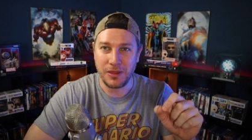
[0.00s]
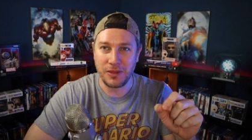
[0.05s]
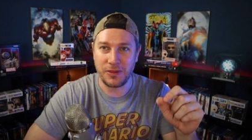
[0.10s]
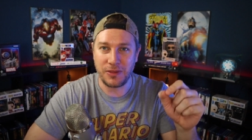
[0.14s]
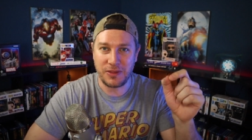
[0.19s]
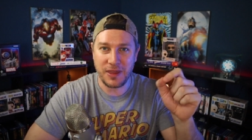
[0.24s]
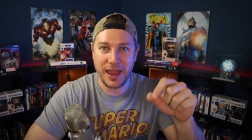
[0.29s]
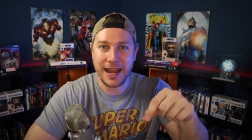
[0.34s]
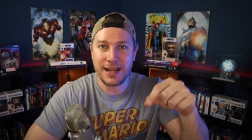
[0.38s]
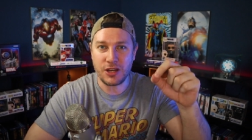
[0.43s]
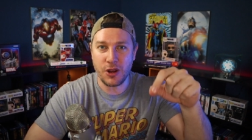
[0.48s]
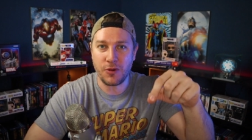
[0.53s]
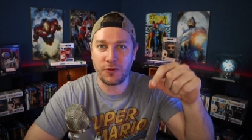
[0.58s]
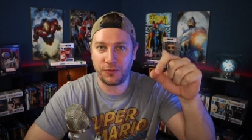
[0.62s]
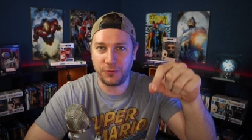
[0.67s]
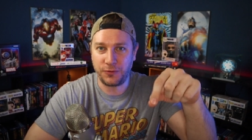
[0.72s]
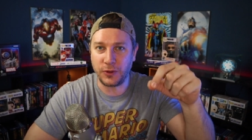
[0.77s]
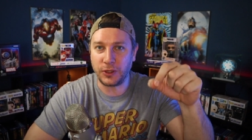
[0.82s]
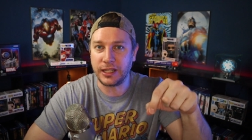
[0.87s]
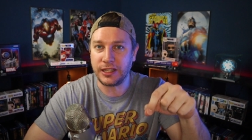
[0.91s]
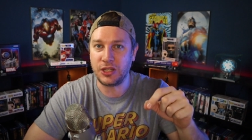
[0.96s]
They don't
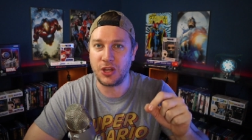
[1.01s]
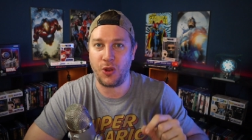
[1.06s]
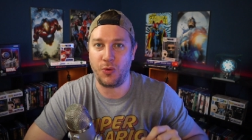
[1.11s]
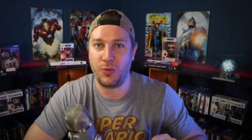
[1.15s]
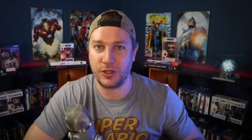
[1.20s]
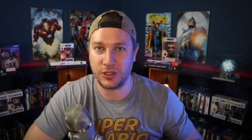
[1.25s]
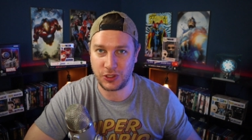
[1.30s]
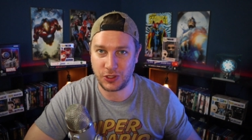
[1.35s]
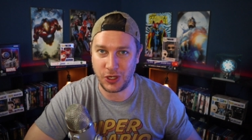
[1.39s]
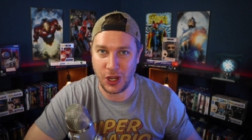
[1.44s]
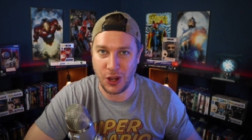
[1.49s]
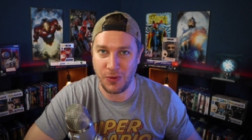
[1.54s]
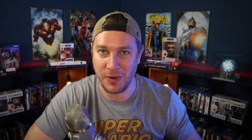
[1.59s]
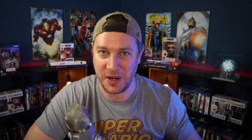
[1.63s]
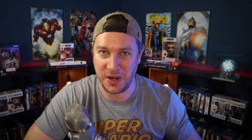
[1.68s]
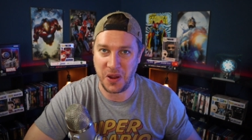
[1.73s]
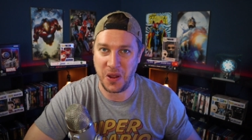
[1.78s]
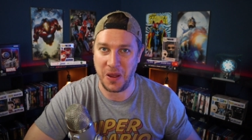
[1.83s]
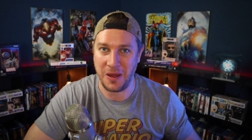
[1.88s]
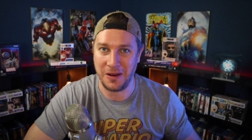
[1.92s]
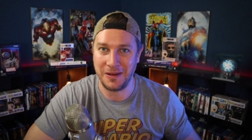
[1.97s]
fully know what's
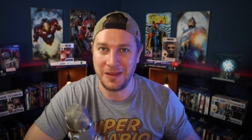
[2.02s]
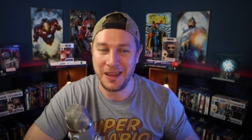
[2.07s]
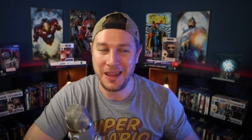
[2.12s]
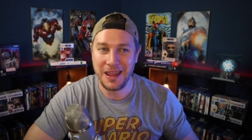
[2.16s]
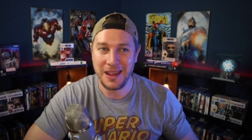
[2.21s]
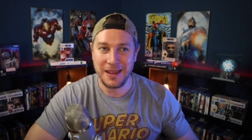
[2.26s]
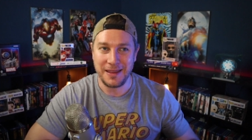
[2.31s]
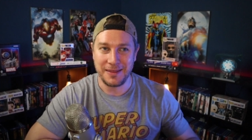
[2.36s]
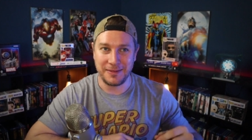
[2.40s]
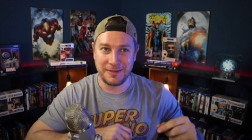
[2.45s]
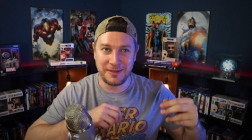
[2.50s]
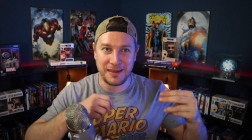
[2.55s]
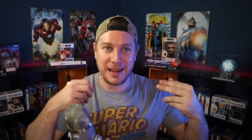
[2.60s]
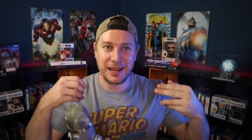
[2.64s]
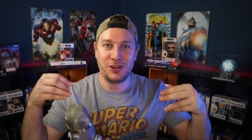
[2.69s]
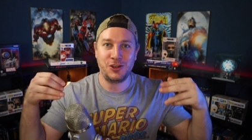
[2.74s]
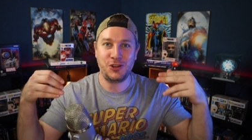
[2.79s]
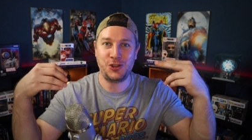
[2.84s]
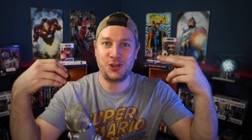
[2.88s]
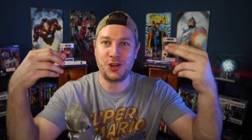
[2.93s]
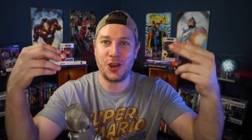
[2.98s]
going on.
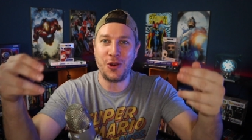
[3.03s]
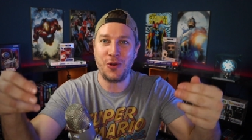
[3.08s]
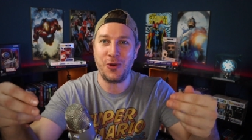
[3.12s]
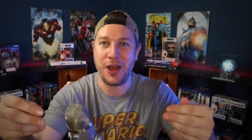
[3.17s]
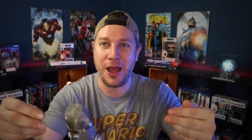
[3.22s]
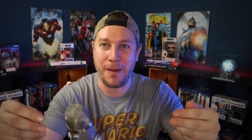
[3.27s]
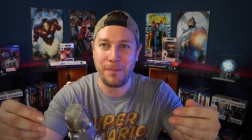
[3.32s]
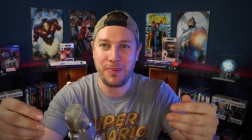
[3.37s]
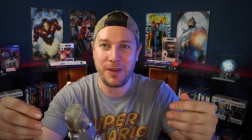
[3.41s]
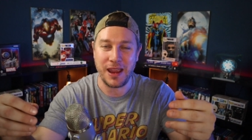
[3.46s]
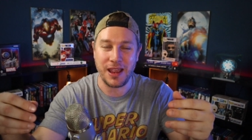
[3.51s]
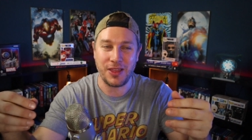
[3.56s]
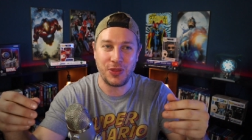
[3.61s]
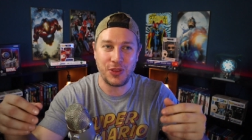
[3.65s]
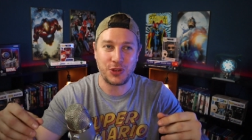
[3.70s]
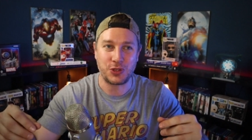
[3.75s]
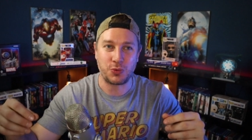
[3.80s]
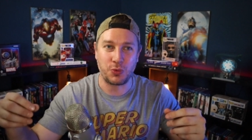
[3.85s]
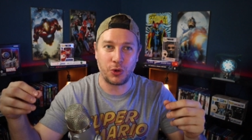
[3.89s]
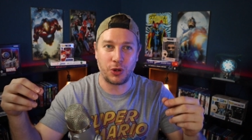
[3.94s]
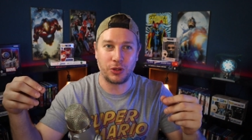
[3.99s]
They showed up in
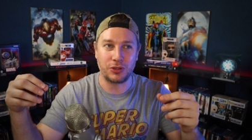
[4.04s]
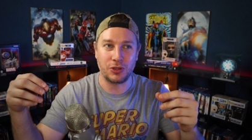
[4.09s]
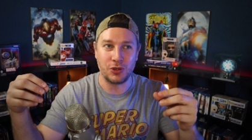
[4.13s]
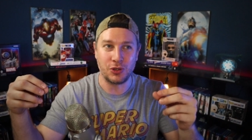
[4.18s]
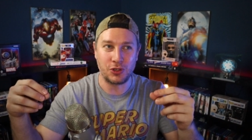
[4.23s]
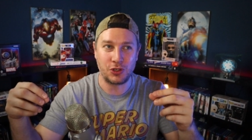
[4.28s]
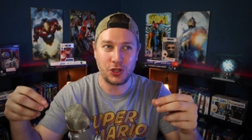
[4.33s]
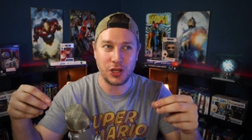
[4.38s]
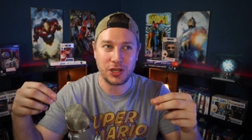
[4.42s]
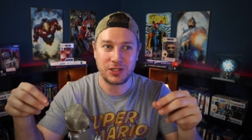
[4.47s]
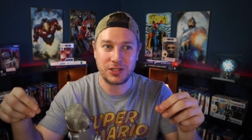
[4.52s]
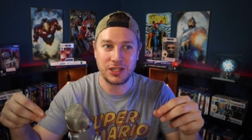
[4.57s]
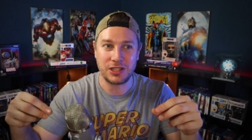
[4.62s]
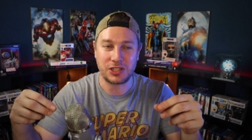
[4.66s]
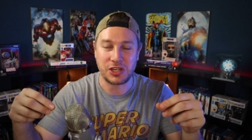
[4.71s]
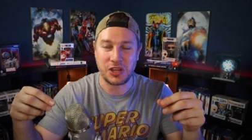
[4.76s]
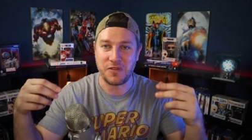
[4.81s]
this world just as